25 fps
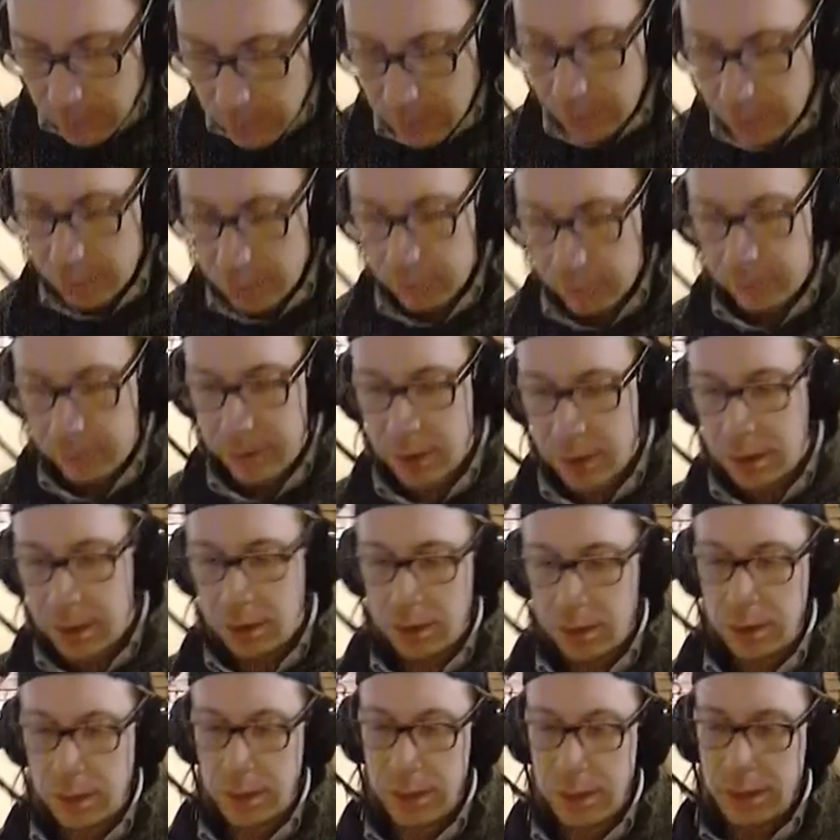little bit
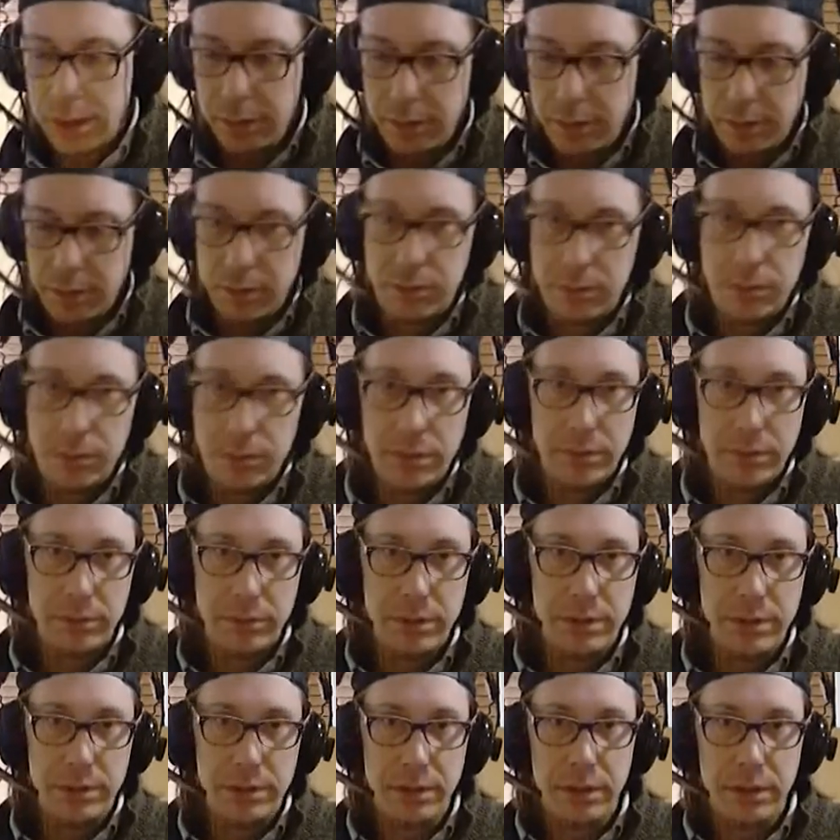just really
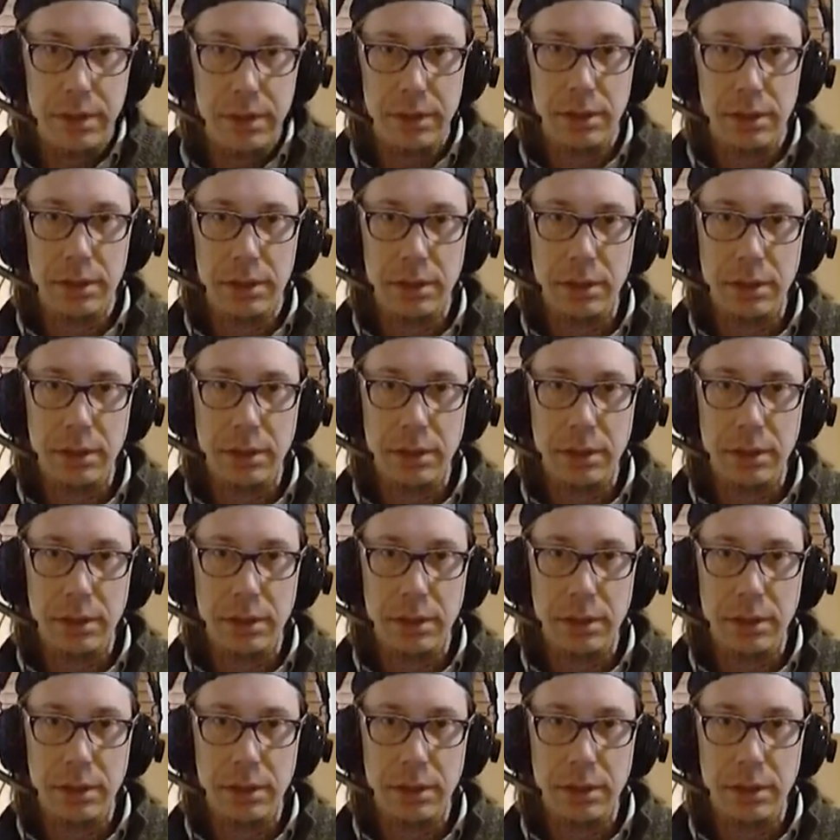recently.